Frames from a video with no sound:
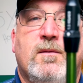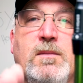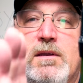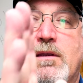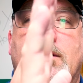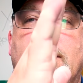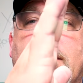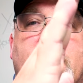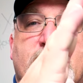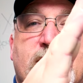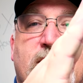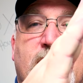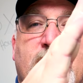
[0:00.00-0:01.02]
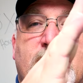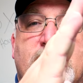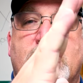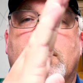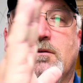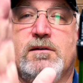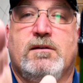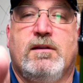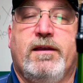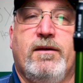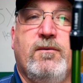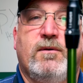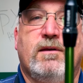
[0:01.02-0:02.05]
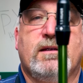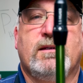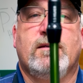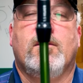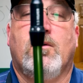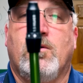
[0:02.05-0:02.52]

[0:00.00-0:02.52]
meaning that it's tilted that way